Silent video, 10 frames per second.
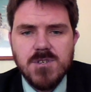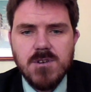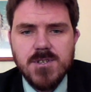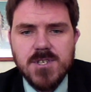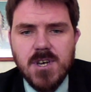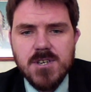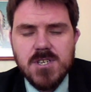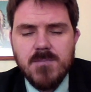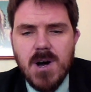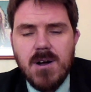there was a little
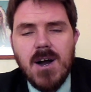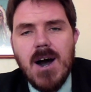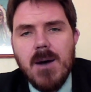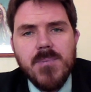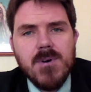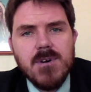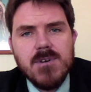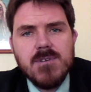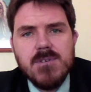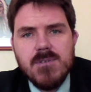discussion about
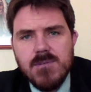copper,